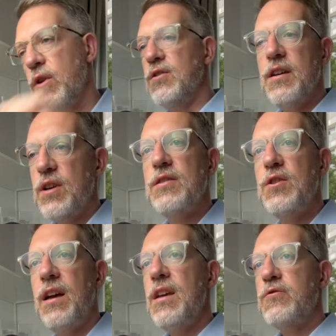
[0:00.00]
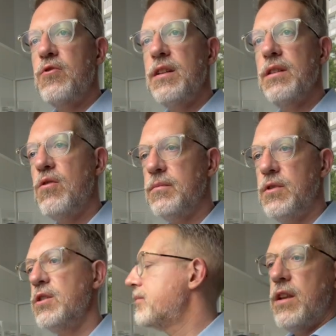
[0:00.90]
to create patents.
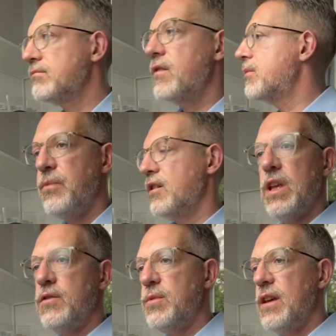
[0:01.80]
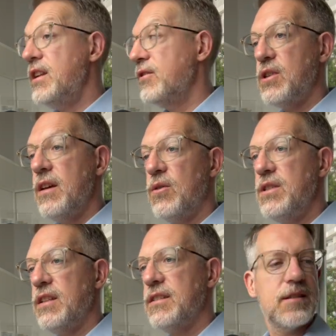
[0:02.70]
And I think that's what makes it so
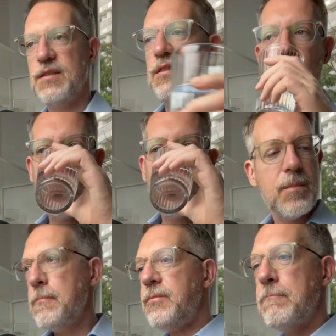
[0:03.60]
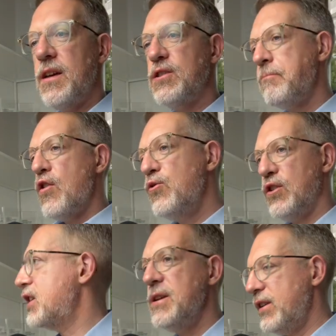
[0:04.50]
relevant for anyone who works with intellectual
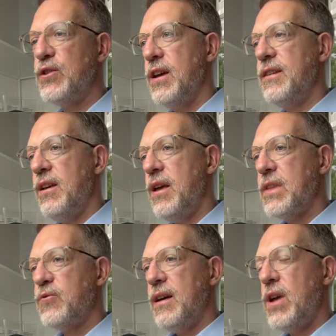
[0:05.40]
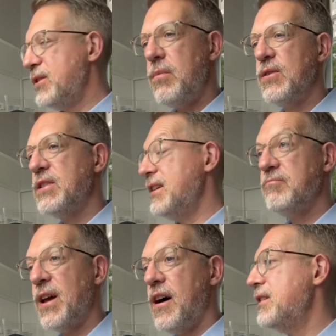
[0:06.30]
property. So no fluff, just really
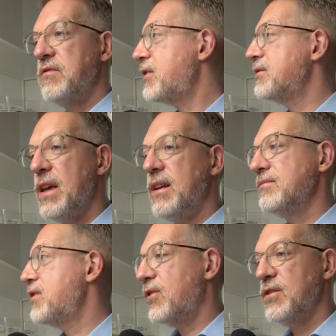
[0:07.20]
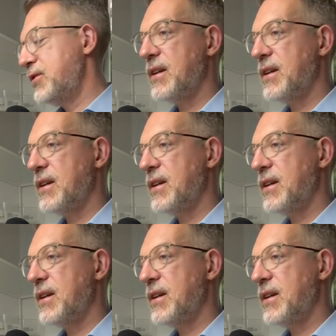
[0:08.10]
getting into the nuts and bolts.